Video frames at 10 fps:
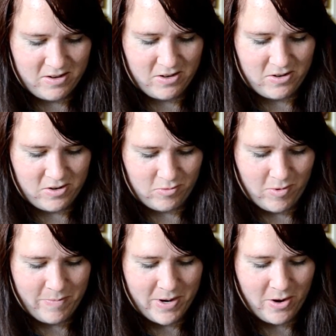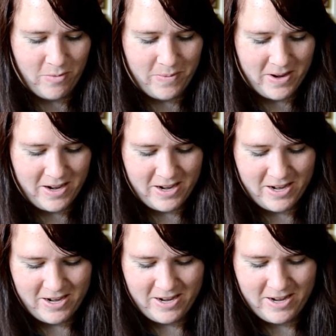Do you just rip it
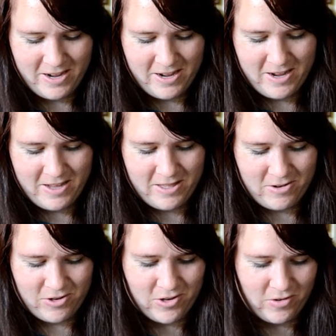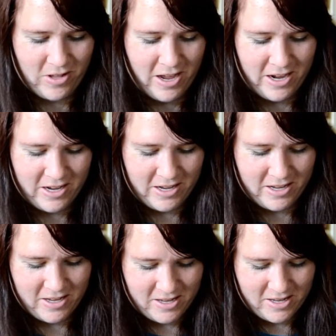open? There's no like...
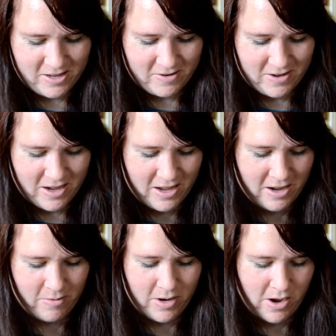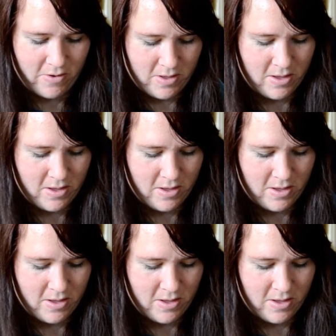Okay, here we go.